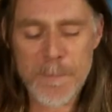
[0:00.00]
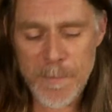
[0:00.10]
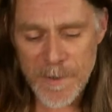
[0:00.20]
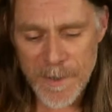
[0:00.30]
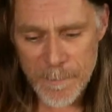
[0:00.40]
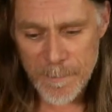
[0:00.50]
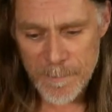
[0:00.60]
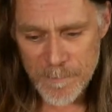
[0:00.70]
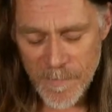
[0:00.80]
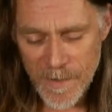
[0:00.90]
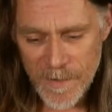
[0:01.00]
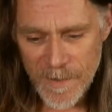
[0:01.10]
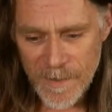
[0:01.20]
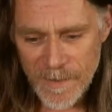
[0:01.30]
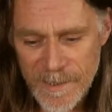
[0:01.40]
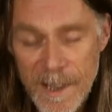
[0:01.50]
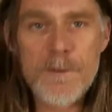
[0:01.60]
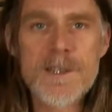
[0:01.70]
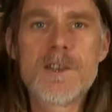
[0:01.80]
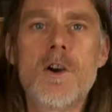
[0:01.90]
But yeah,
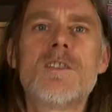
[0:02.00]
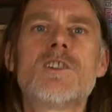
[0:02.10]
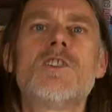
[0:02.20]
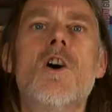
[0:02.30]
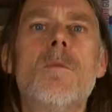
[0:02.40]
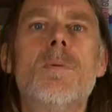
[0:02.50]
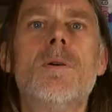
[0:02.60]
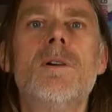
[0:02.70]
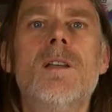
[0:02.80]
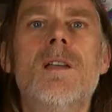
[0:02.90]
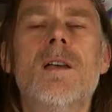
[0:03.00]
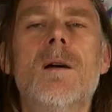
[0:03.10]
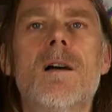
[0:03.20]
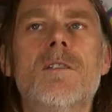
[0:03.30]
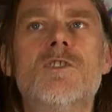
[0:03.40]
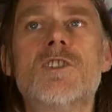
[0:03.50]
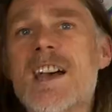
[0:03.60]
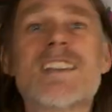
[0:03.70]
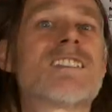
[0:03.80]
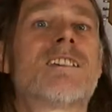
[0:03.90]
if it's not in the shop, just
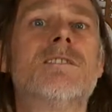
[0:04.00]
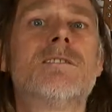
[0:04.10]
ask.